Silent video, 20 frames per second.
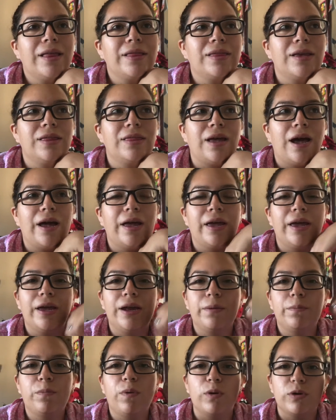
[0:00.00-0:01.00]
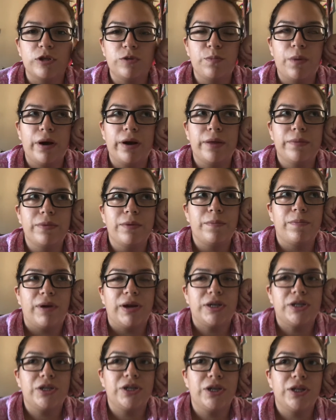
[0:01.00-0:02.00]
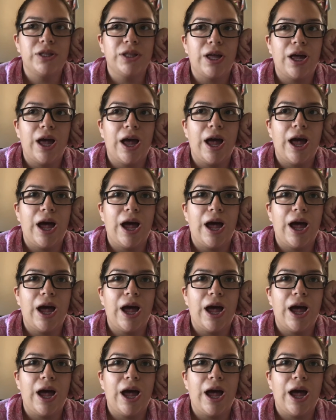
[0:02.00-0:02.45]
did not hit postpartum depression